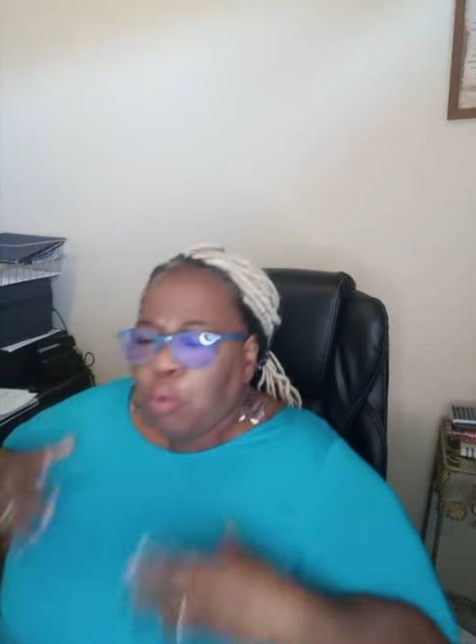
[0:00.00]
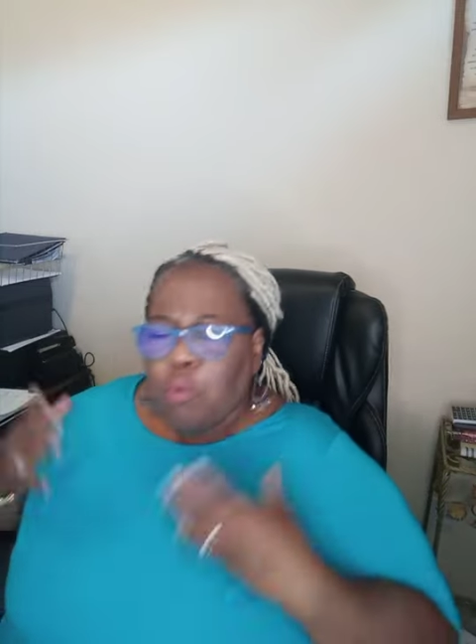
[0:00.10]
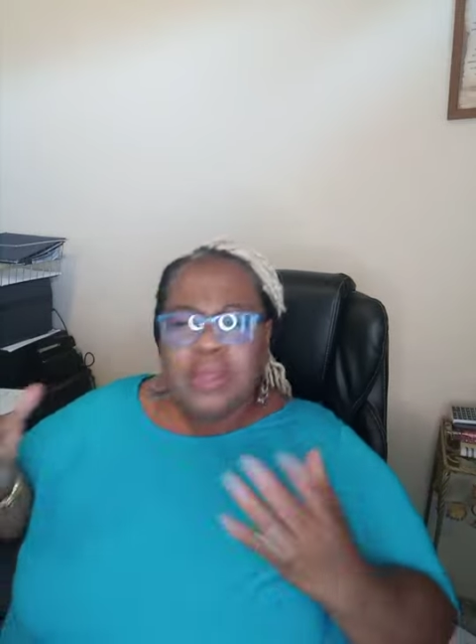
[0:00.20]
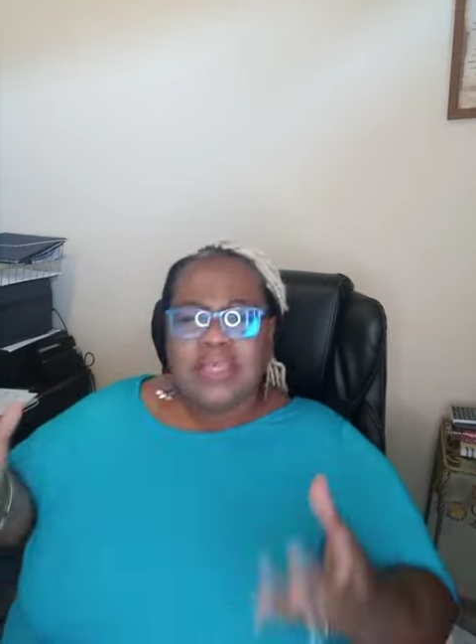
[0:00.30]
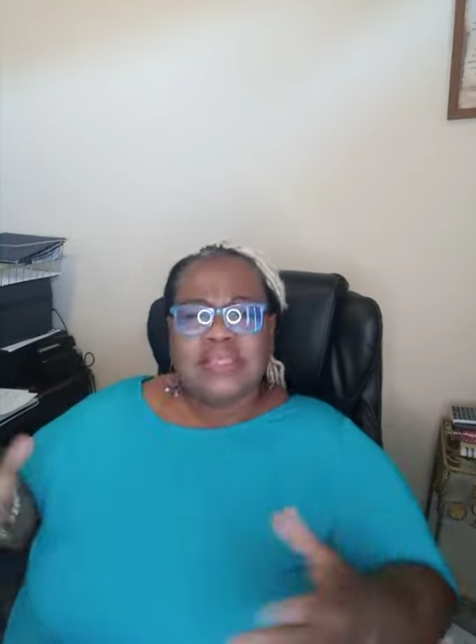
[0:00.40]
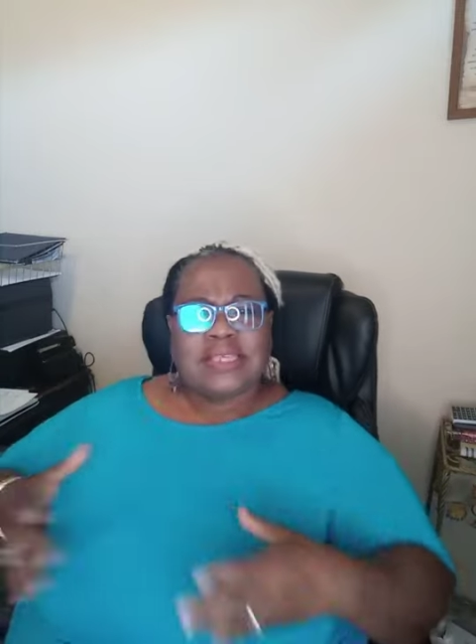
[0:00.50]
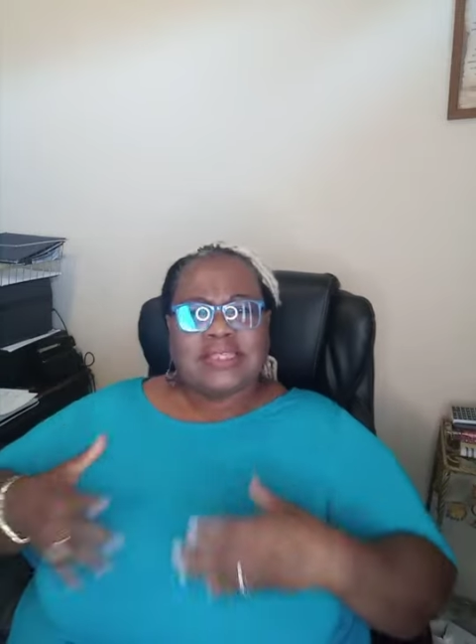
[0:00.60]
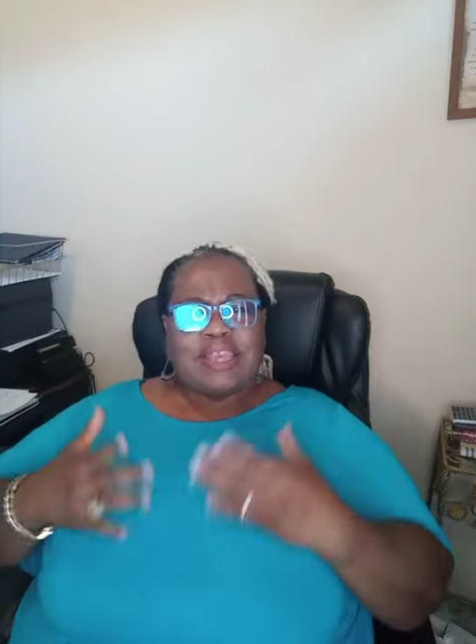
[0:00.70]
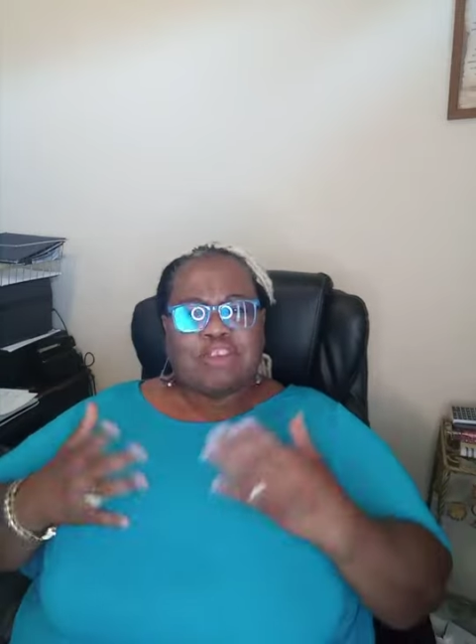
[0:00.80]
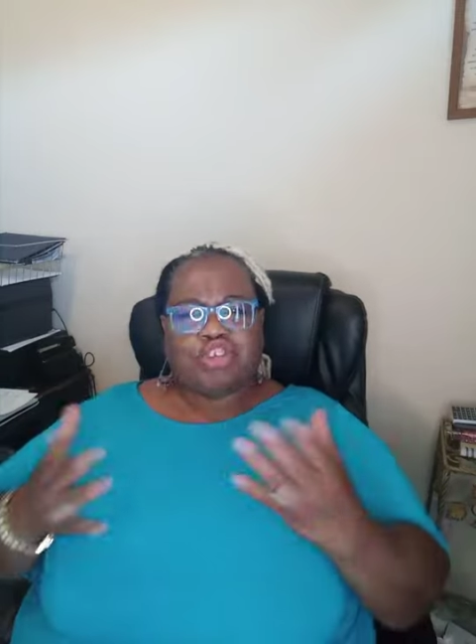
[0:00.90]
What is
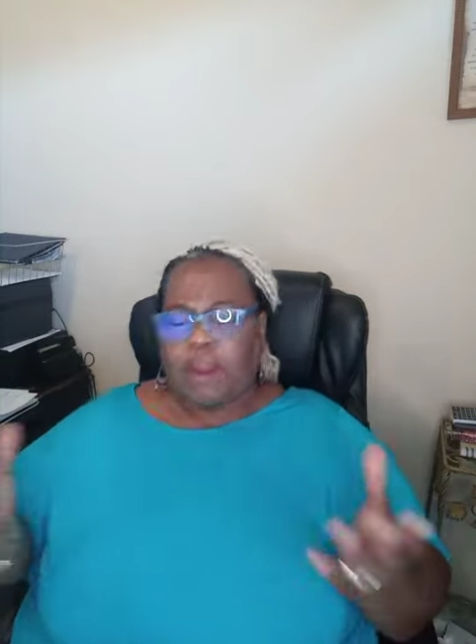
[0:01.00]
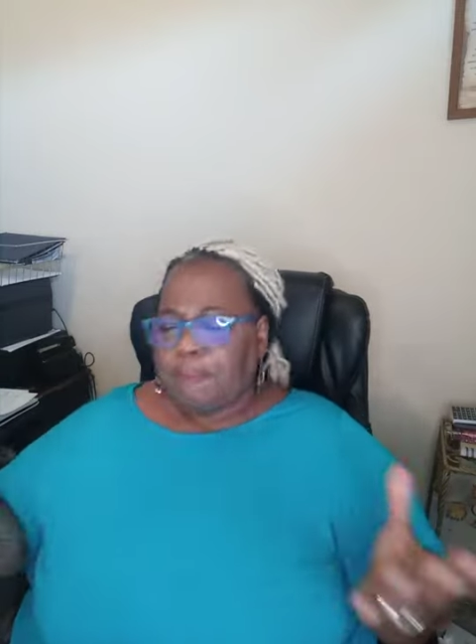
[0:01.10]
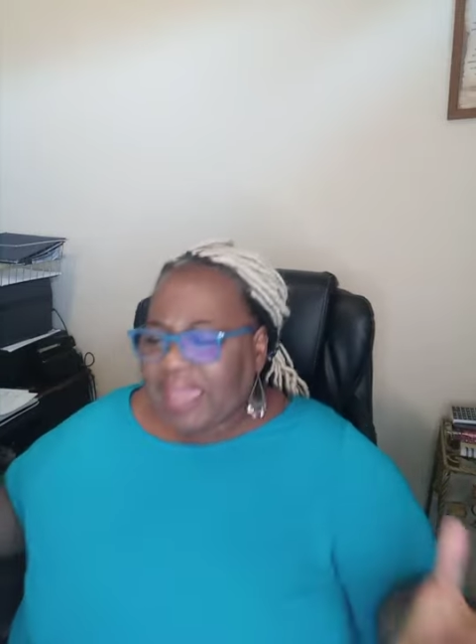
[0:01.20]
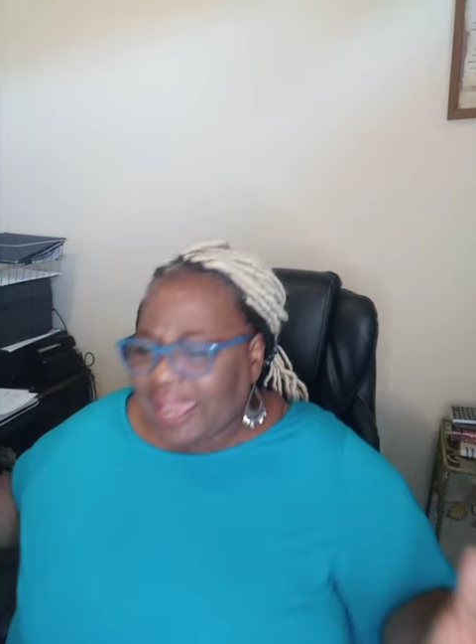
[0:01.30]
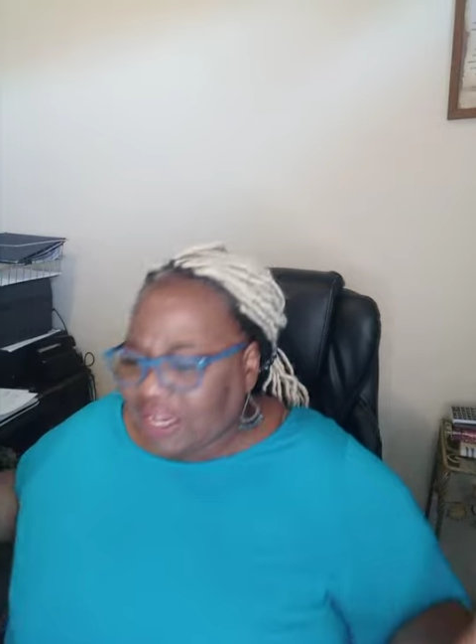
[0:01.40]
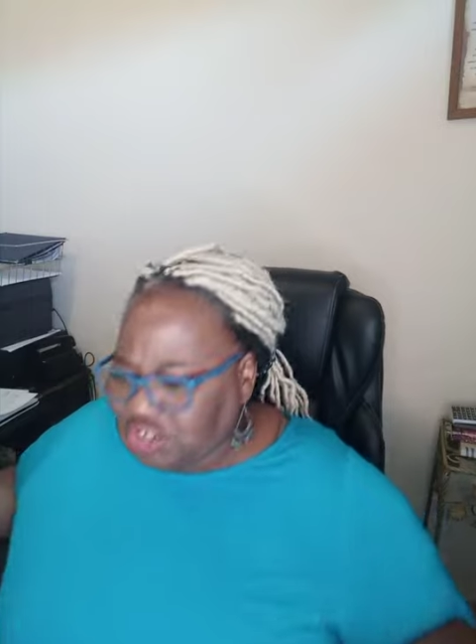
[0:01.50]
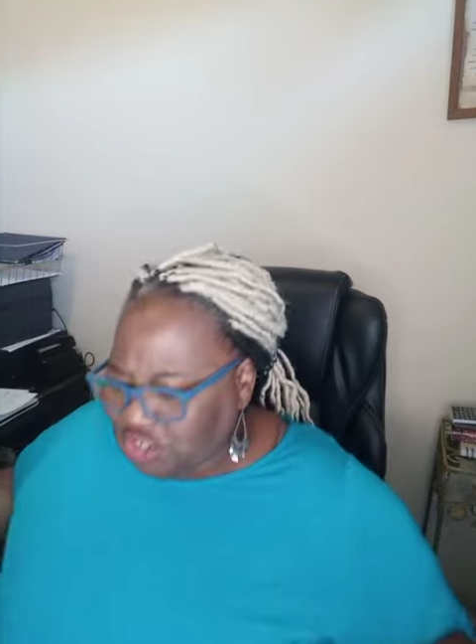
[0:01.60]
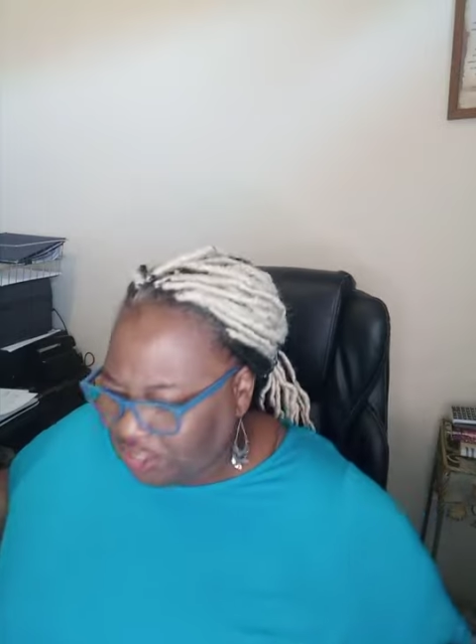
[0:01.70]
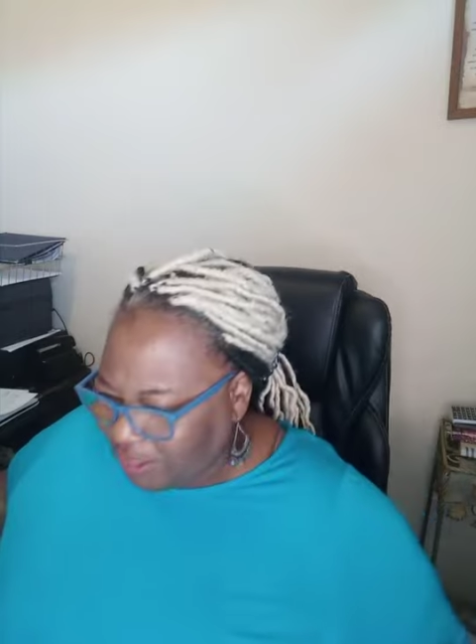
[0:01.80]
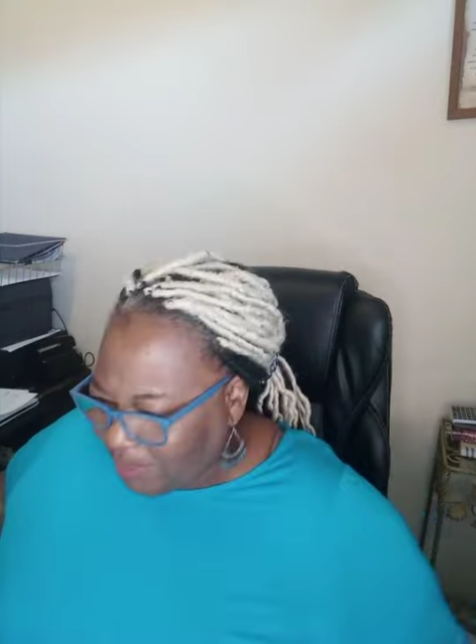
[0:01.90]
it that you are
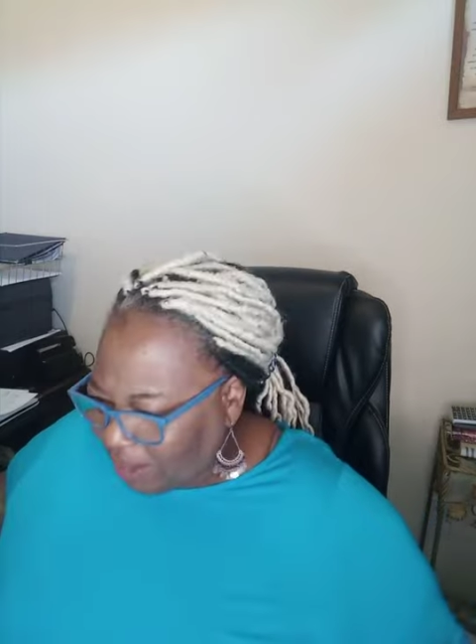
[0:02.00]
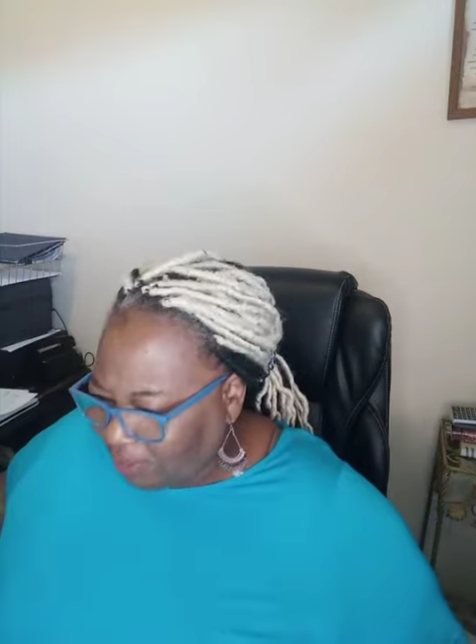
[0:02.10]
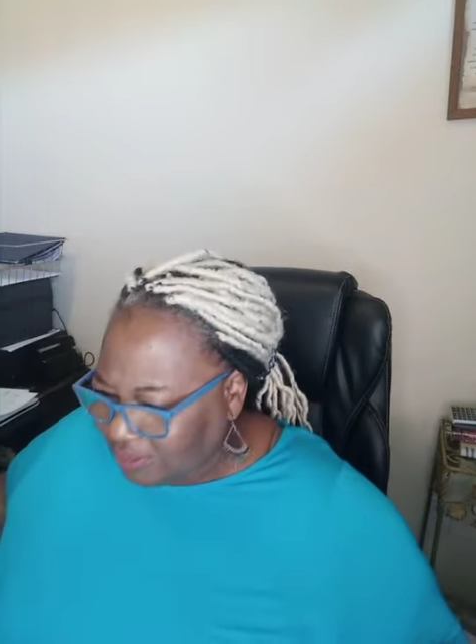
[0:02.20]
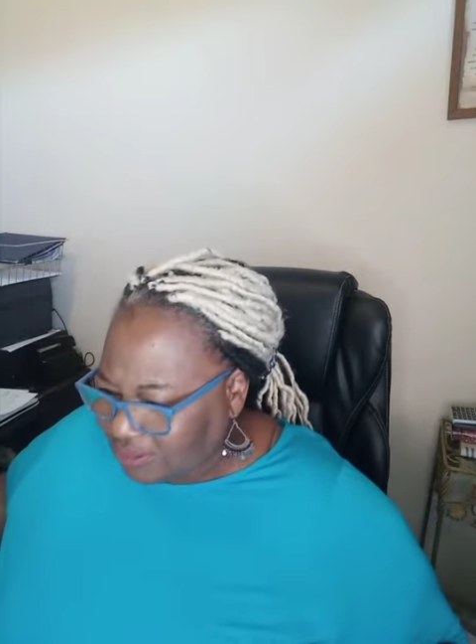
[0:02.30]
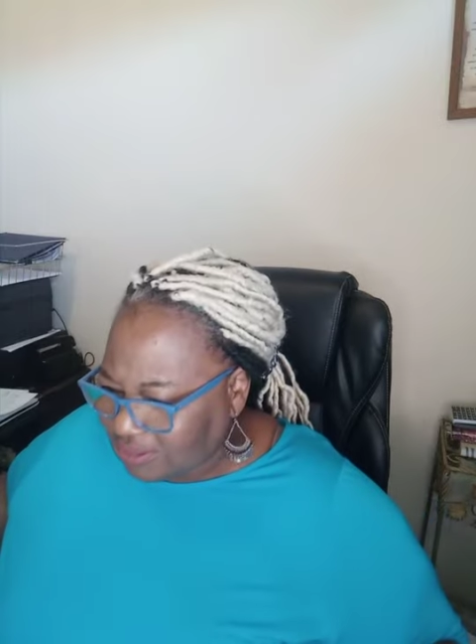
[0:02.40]
passionate about?